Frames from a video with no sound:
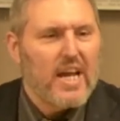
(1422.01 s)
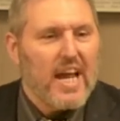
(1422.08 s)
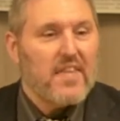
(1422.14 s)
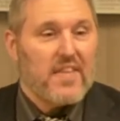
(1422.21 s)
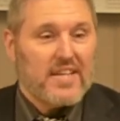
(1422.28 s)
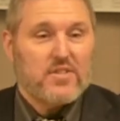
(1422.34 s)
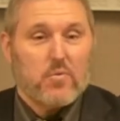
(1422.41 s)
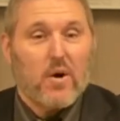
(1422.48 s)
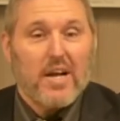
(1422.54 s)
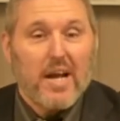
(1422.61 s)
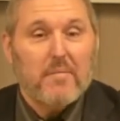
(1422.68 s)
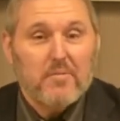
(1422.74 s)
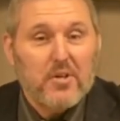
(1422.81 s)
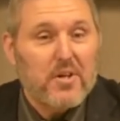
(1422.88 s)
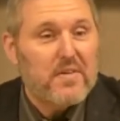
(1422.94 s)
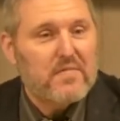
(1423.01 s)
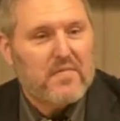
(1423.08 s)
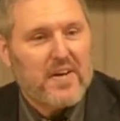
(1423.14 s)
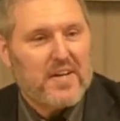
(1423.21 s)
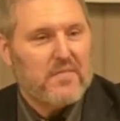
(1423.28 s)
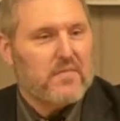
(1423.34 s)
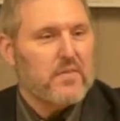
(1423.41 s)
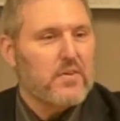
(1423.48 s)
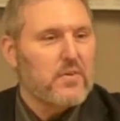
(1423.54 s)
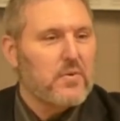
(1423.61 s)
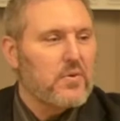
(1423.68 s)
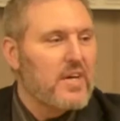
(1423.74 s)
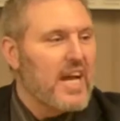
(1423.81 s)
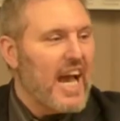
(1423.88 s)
And that's why I'm going to fight for you.